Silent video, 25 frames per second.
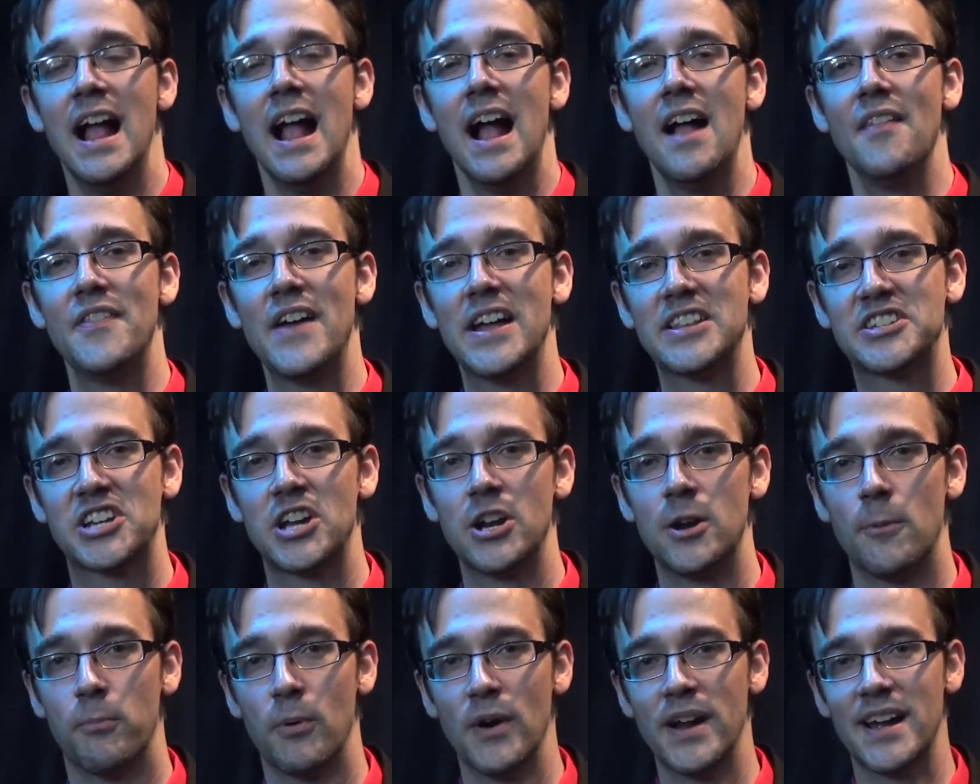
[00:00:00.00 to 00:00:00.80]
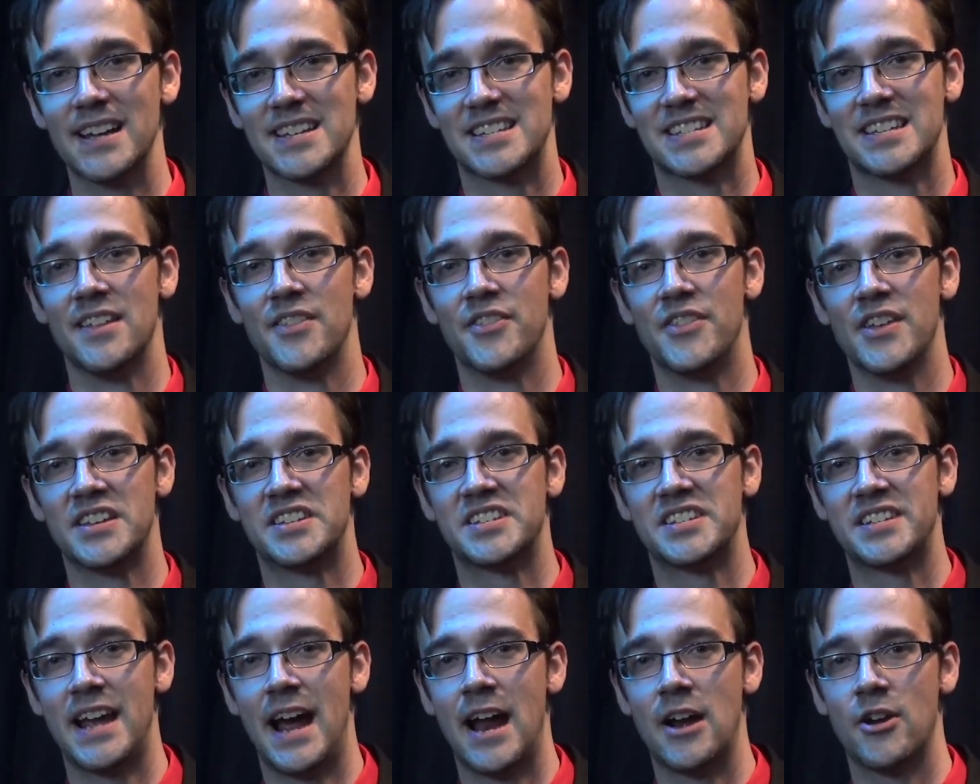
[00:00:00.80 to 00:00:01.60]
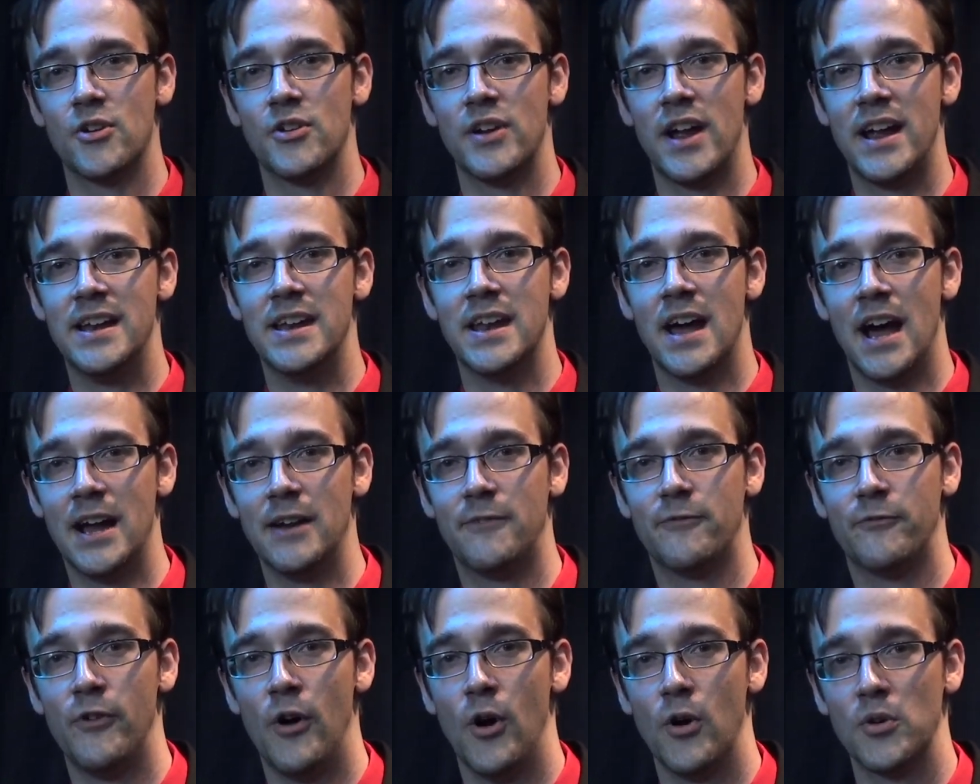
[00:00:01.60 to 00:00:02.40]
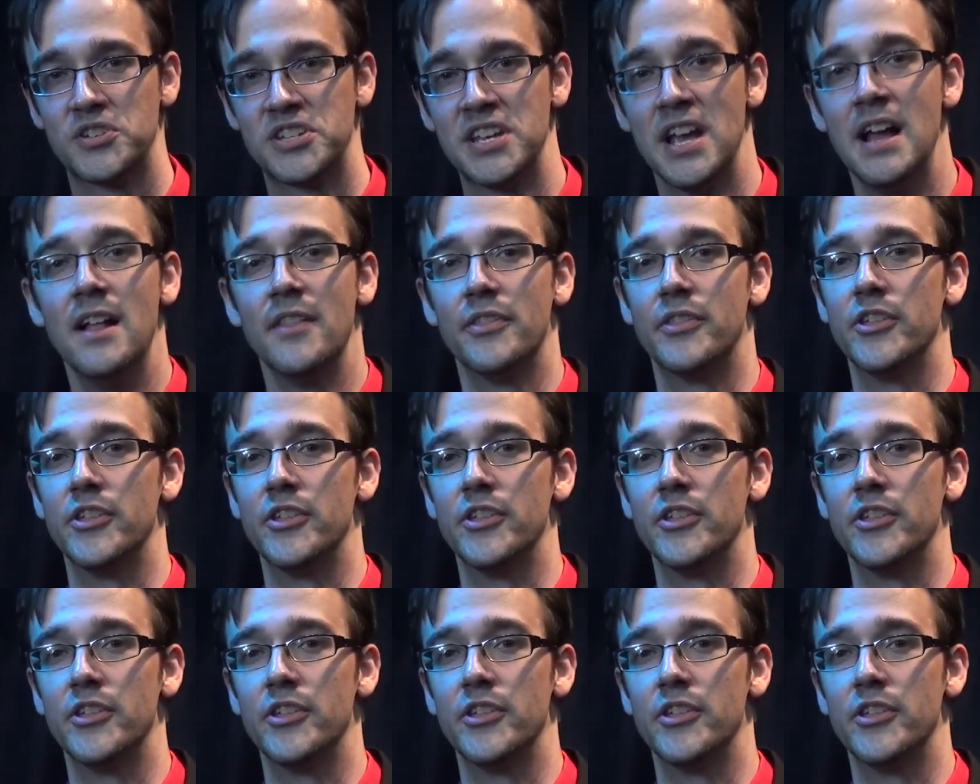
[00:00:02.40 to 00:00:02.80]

And that's going to bring us to this Saturday night, folks.